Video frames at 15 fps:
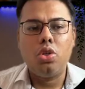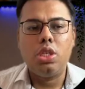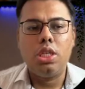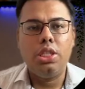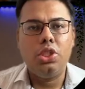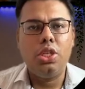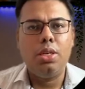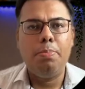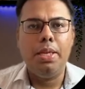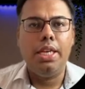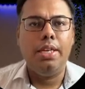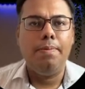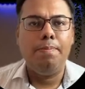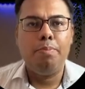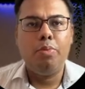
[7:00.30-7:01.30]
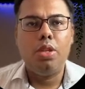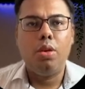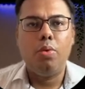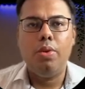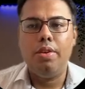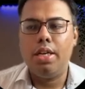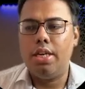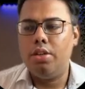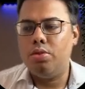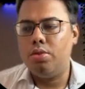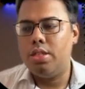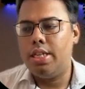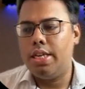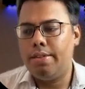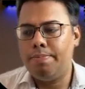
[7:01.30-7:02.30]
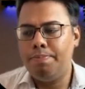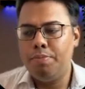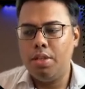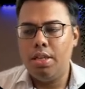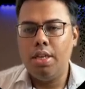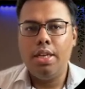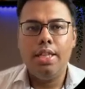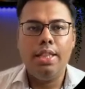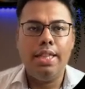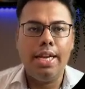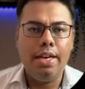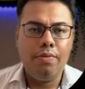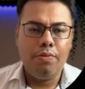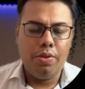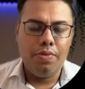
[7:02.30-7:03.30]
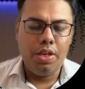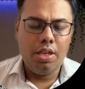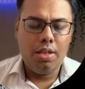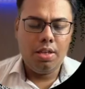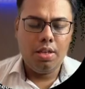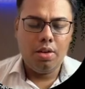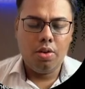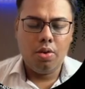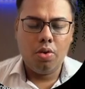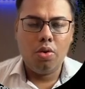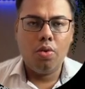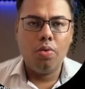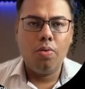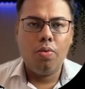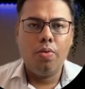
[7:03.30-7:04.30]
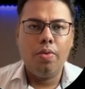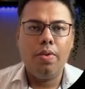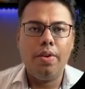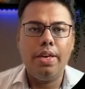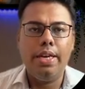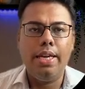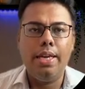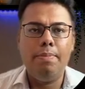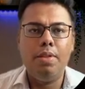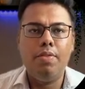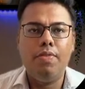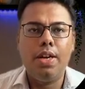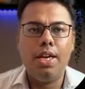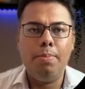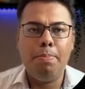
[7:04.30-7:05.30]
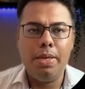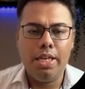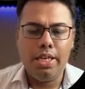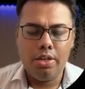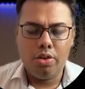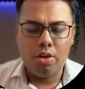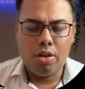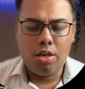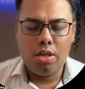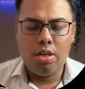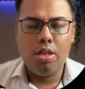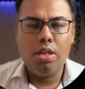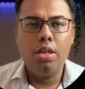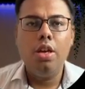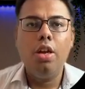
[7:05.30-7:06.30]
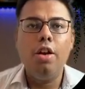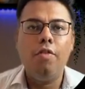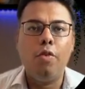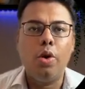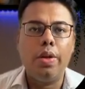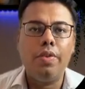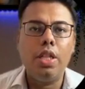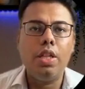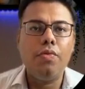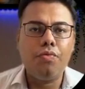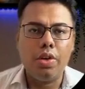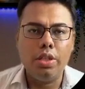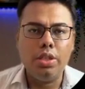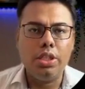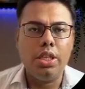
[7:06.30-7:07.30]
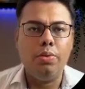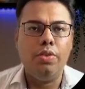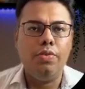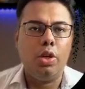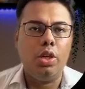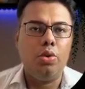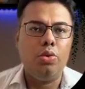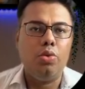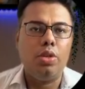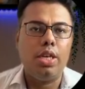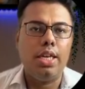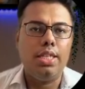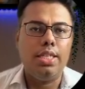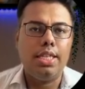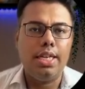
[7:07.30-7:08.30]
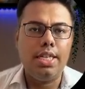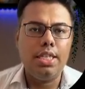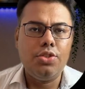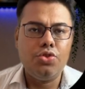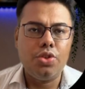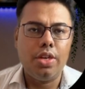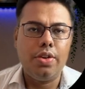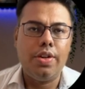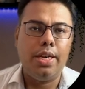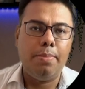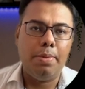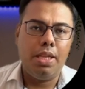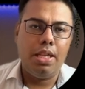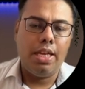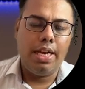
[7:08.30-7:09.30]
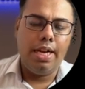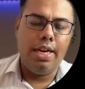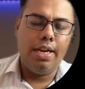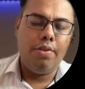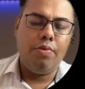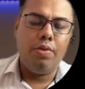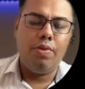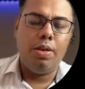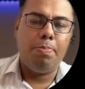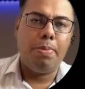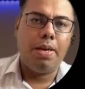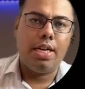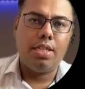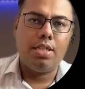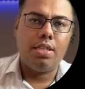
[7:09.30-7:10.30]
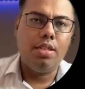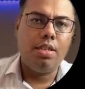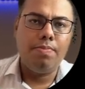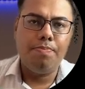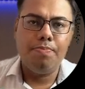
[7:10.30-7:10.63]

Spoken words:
suggestion billing. You can use that. Then we will name the file billing dot whatever the function we want to utilize, that is generate bill, and we will pass the